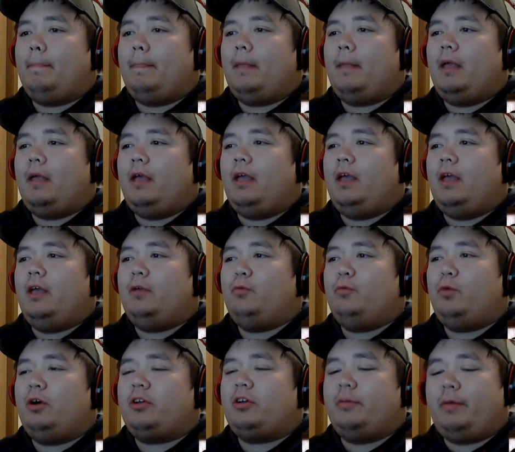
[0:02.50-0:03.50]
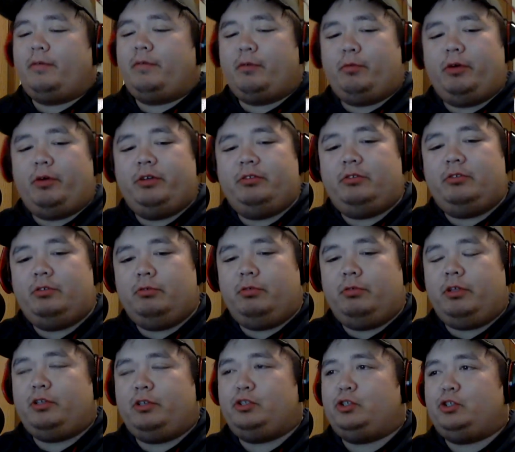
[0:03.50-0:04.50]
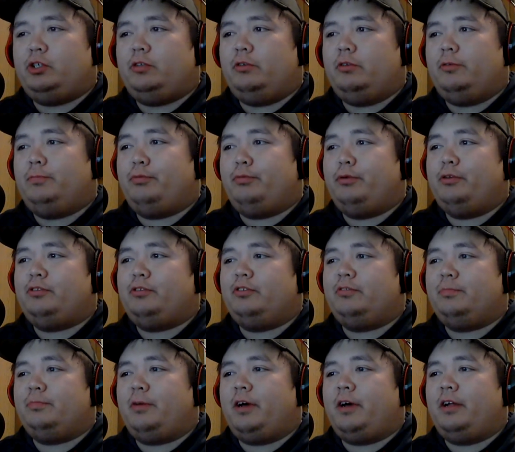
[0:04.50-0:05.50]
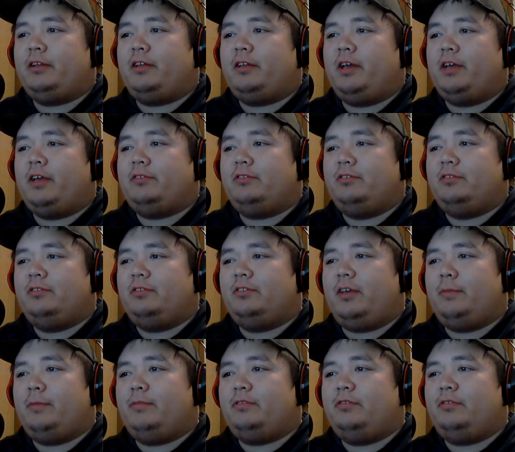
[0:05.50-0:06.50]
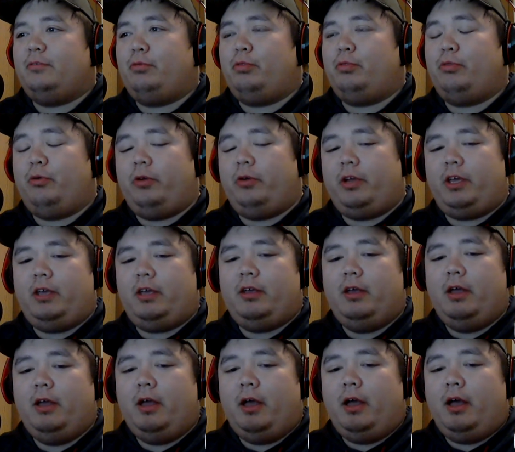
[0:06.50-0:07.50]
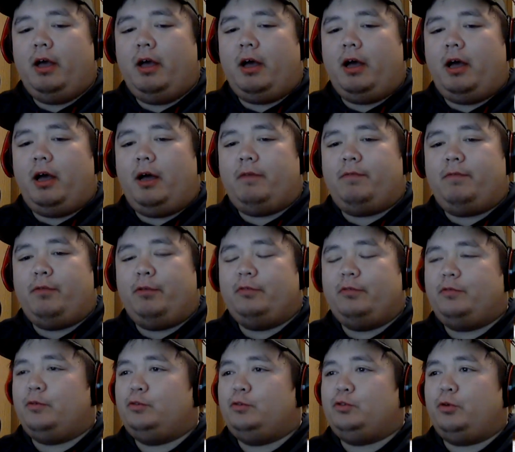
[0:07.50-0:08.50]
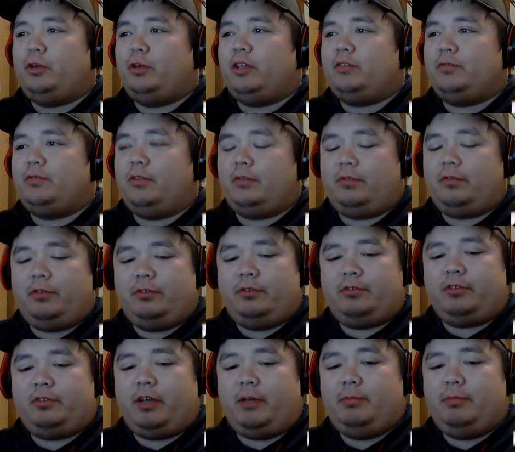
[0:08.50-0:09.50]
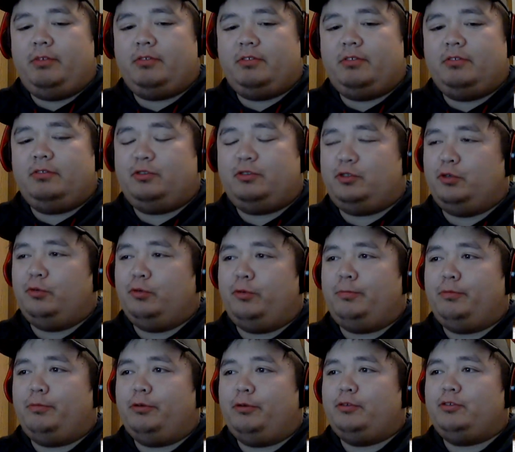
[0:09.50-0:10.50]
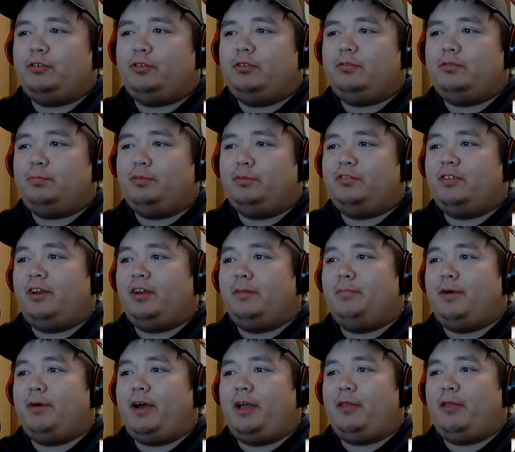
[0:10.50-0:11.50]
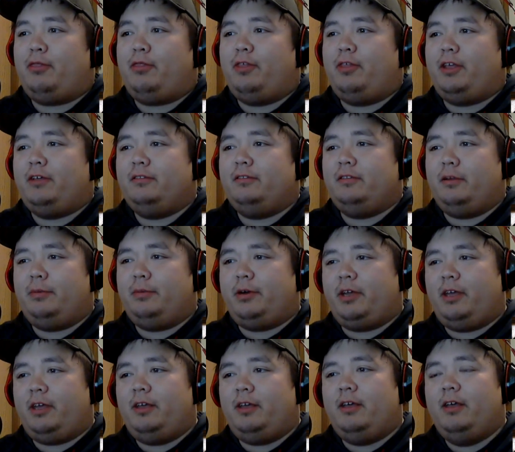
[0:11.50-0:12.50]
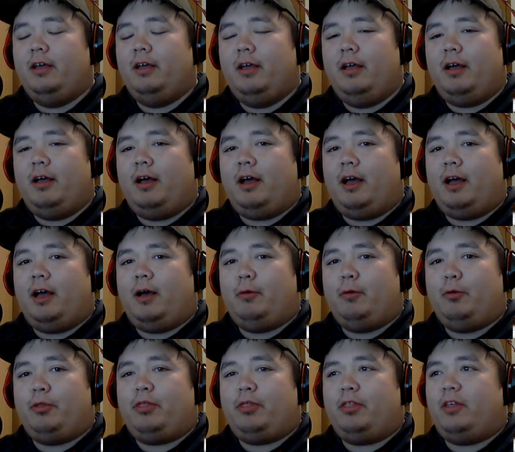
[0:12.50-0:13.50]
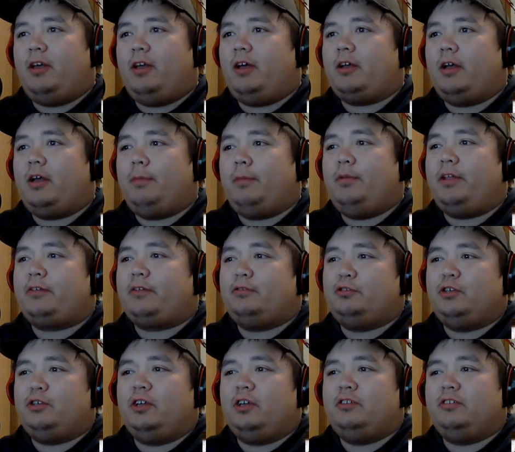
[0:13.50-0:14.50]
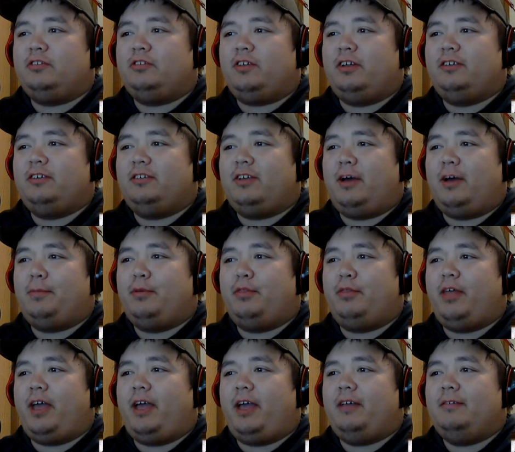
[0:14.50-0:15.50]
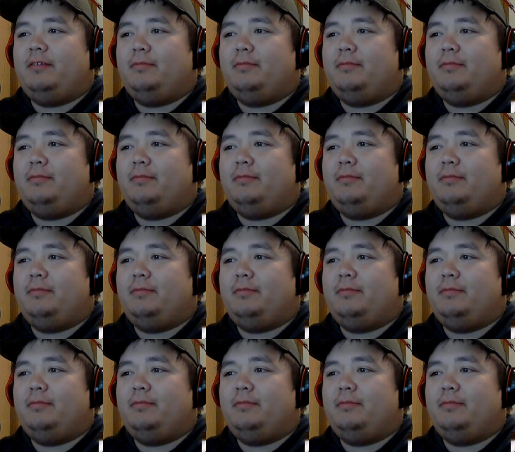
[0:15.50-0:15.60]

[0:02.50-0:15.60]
And welcome everyone to the Shitlord Preachers podcast. This is episode 30. For those of you joining us for the first time, this is Shitlord Preachers presented by Think Liberty, with a couple extra changes on top of that.